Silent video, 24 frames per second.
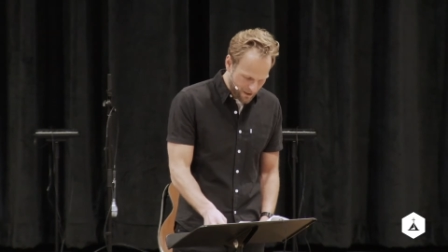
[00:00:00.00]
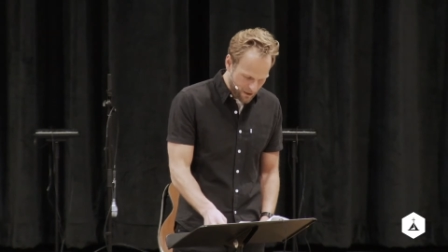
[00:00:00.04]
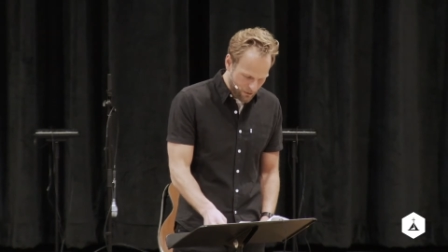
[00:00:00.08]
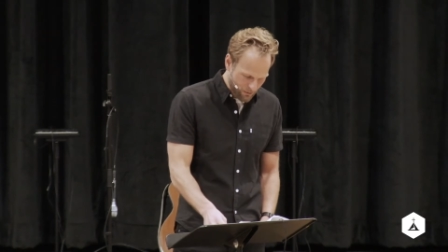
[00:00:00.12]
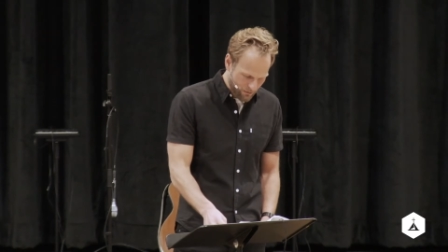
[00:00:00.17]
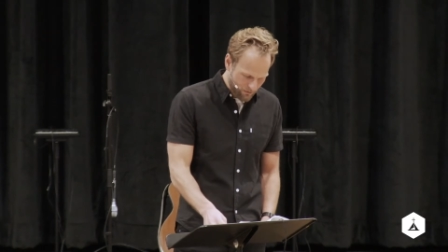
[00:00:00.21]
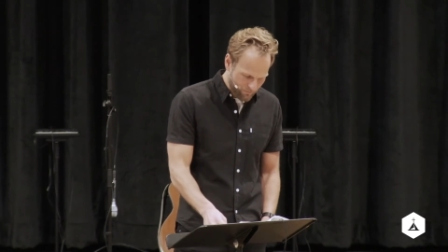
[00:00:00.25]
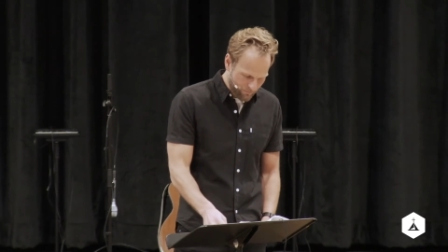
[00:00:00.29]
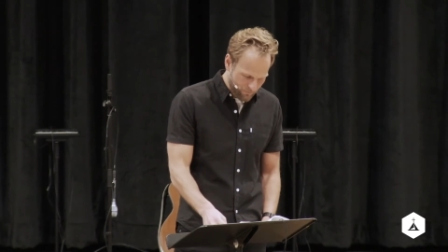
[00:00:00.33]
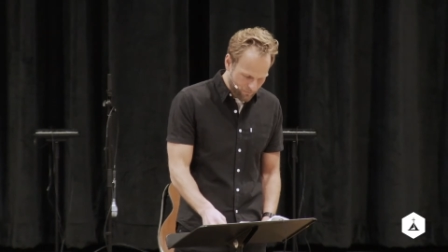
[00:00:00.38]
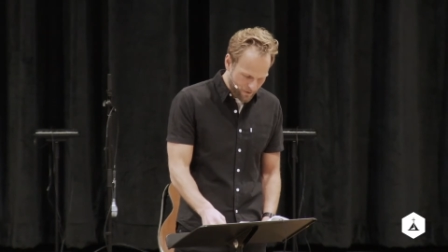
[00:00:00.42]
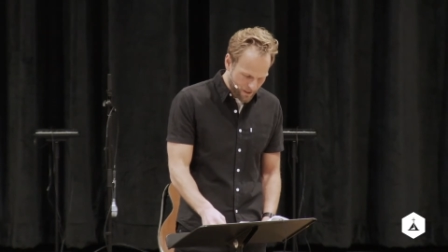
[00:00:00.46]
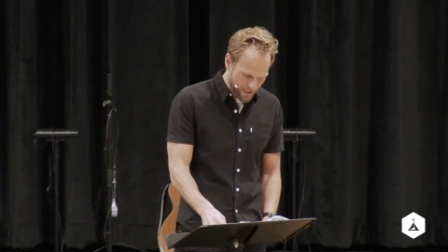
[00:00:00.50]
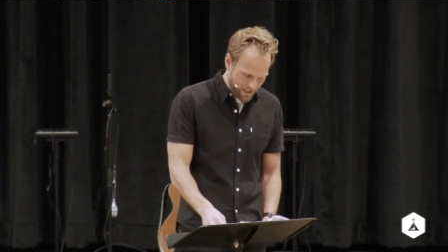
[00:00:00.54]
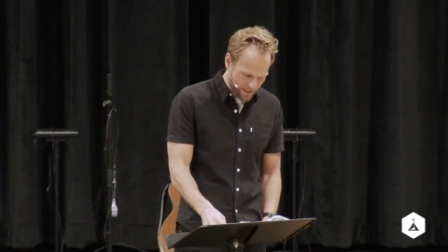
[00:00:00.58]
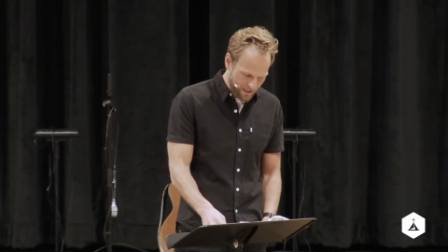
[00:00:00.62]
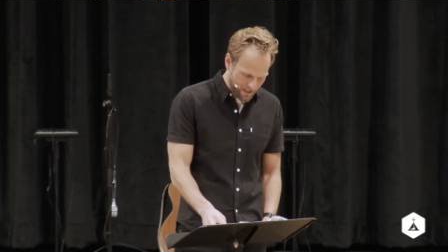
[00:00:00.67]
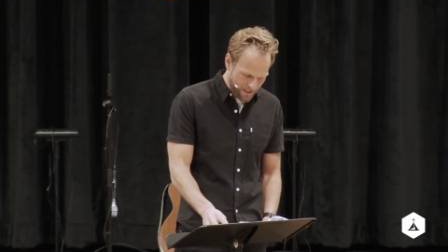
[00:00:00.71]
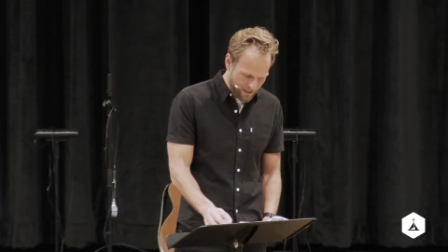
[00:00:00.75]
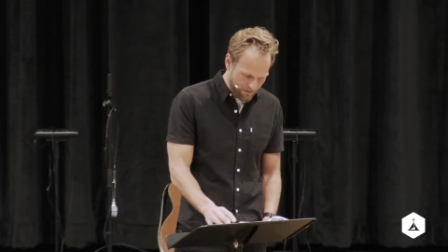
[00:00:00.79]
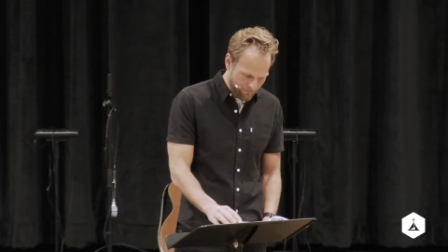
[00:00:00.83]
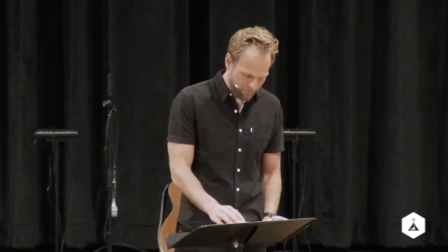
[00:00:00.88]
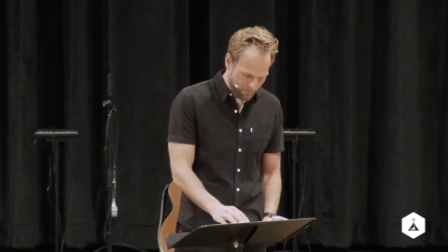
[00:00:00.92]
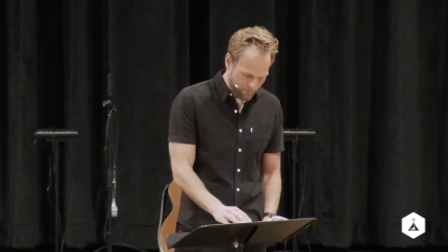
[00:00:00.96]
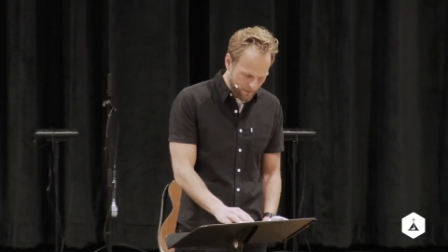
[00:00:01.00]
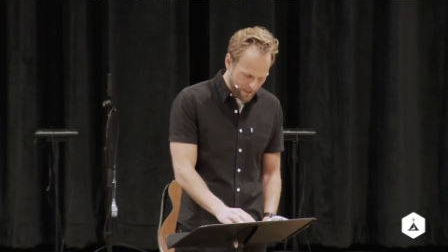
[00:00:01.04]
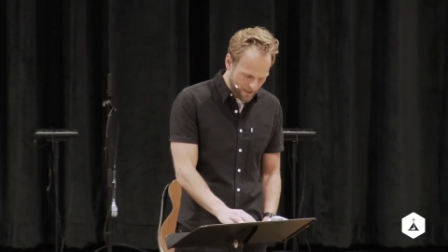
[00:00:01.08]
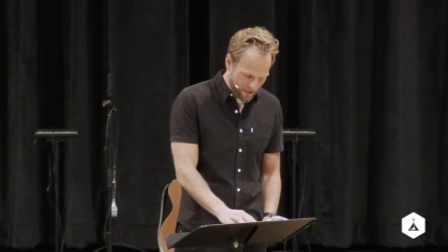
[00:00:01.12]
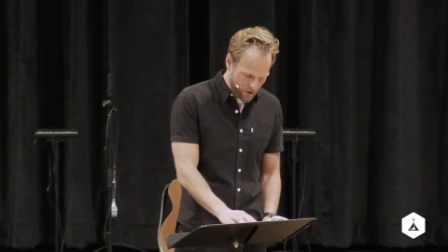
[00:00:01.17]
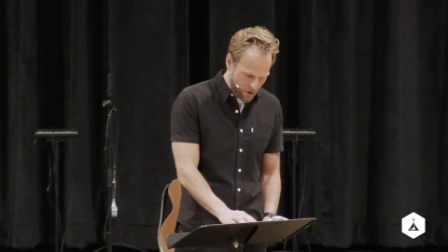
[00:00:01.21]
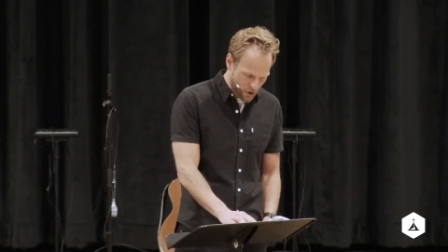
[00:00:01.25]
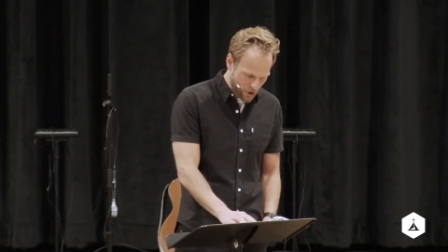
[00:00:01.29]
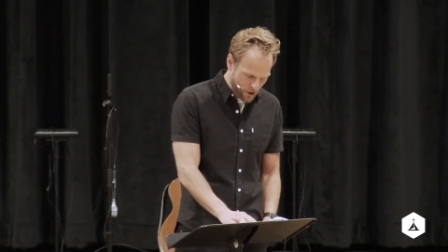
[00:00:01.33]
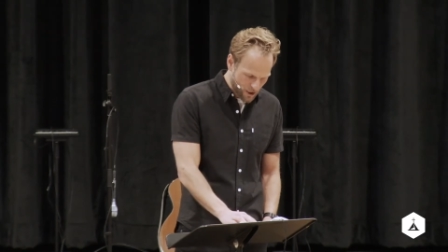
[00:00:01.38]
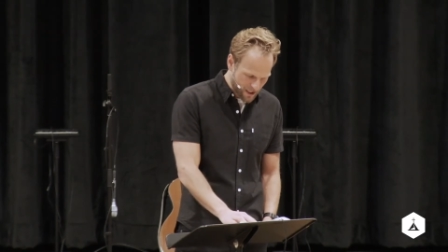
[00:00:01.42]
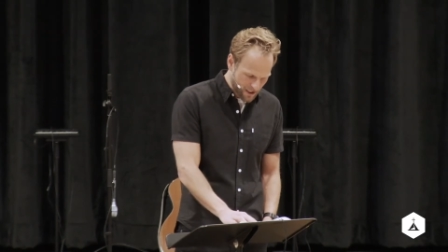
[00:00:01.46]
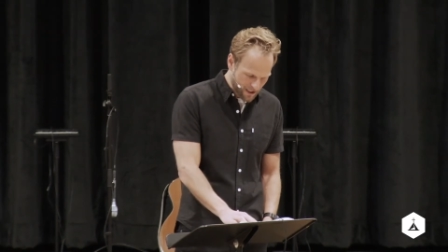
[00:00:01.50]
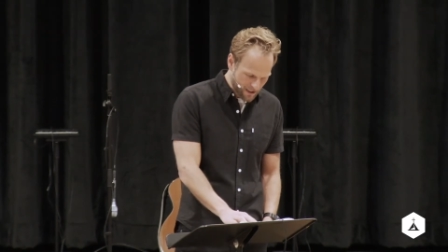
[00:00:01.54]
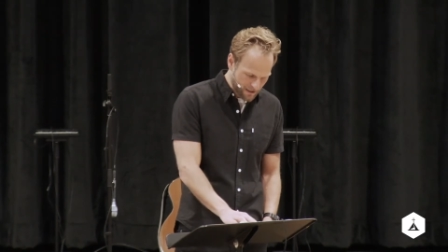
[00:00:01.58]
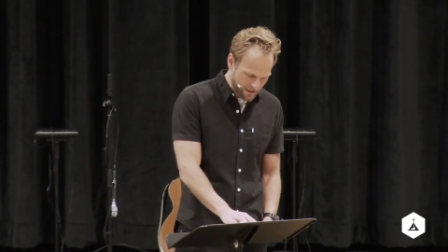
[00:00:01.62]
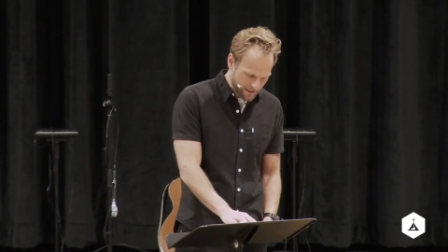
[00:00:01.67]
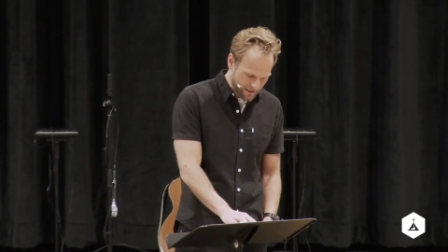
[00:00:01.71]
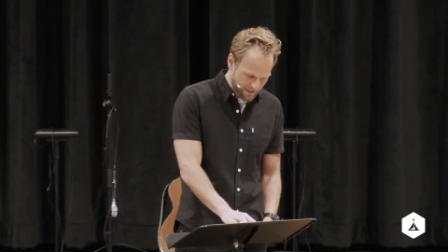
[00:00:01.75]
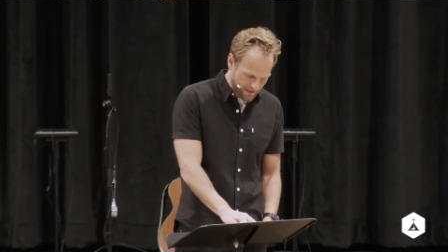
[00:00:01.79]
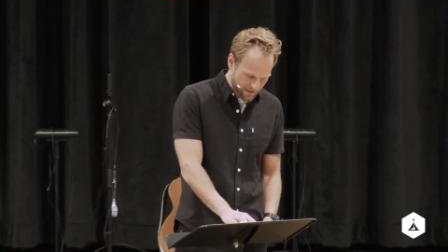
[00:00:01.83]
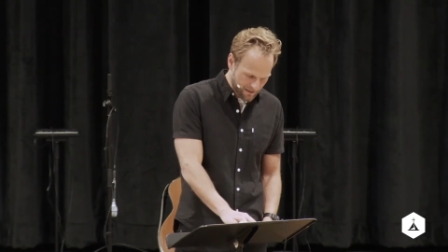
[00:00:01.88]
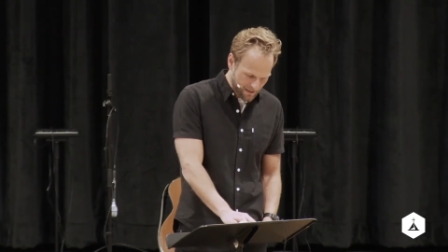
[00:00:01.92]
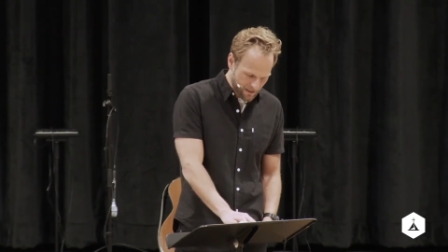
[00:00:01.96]
You are free to eat from any tree
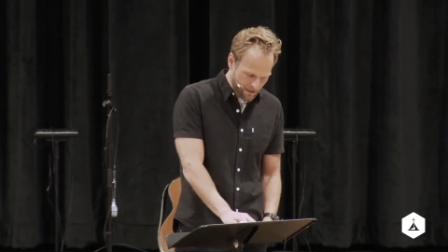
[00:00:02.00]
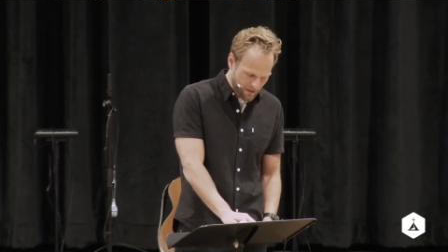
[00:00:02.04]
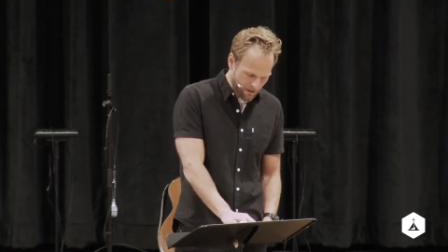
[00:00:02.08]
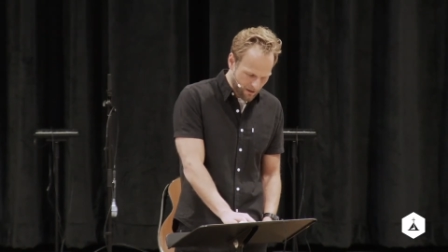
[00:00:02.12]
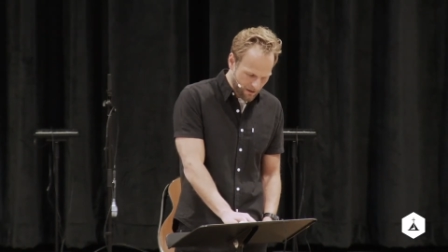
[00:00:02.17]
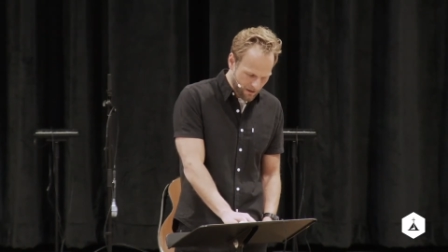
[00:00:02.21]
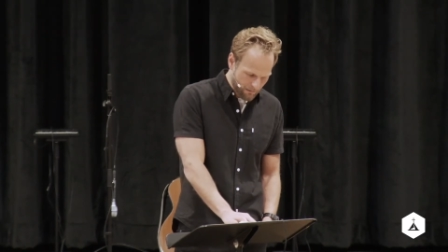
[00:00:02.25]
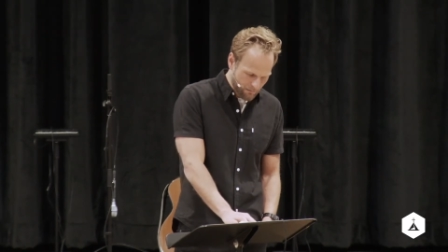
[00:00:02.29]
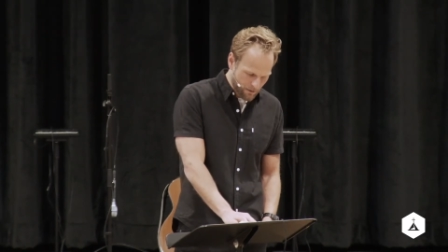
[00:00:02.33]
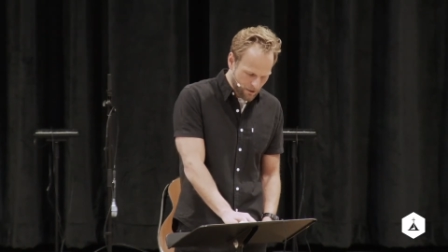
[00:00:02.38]
that's in the garden,